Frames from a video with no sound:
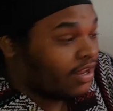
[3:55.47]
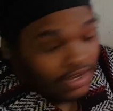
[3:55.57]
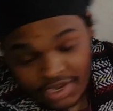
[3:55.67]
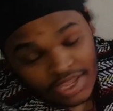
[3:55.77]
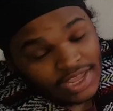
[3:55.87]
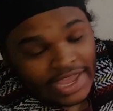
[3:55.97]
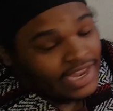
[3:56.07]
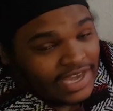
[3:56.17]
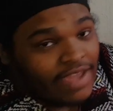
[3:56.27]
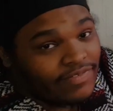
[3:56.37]
And
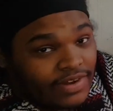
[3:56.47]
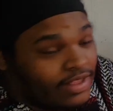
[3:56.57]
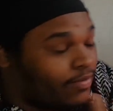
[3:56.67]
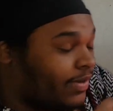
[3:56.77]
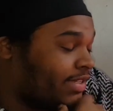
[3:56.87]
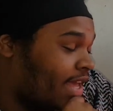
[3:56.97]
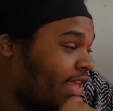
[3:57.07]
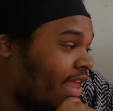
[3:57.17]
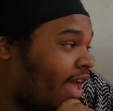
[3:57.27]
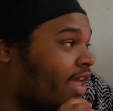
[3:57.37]
it definitely was
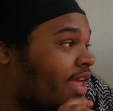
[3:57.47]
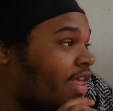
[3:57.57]
like that.